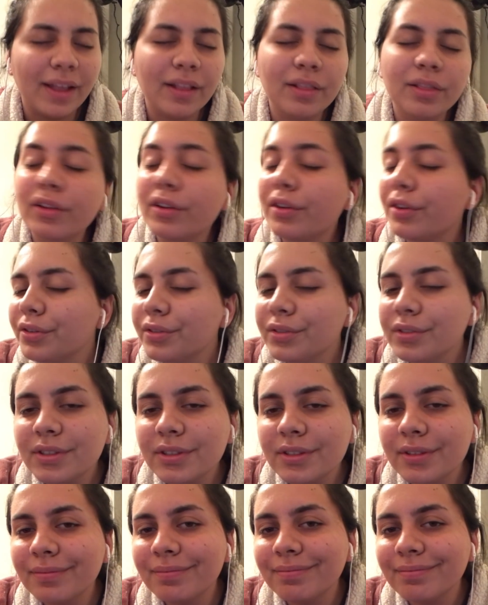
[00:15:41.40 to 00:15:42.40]
I learned
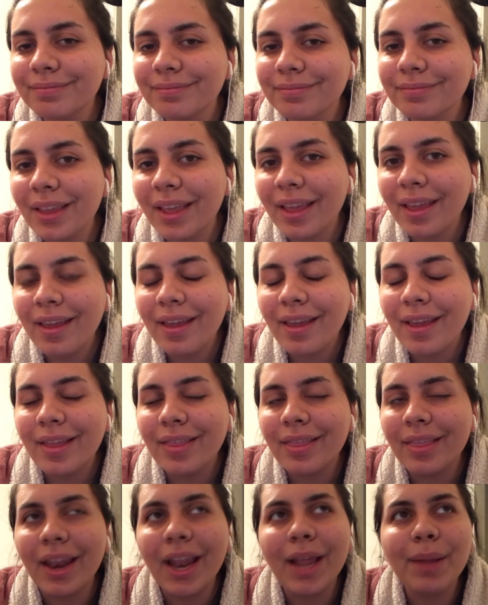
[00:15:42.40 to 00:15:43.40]

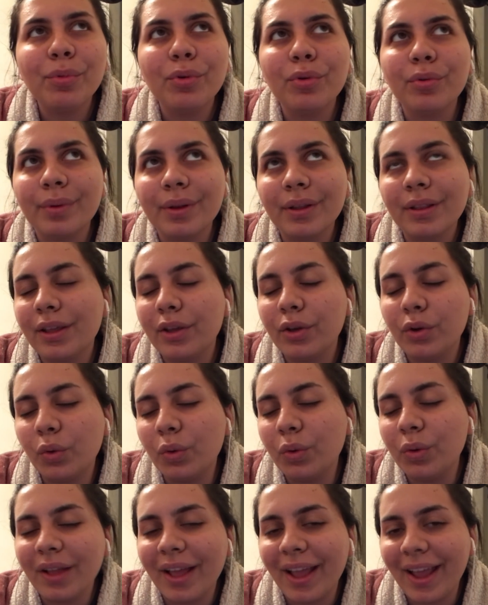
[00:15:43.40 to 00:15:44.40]
that I'm a really
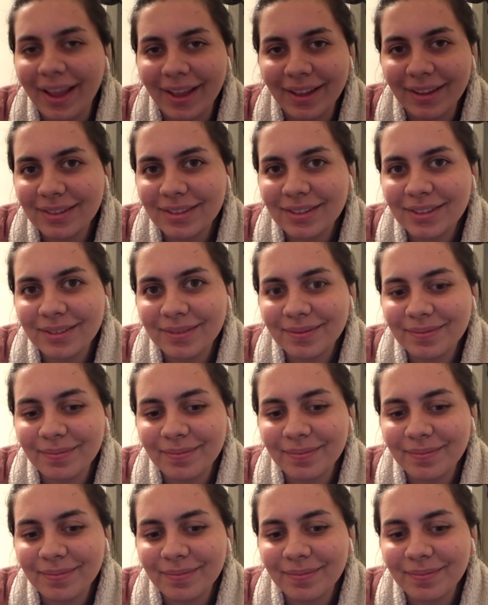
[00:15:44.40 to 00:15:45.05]
cool aunt.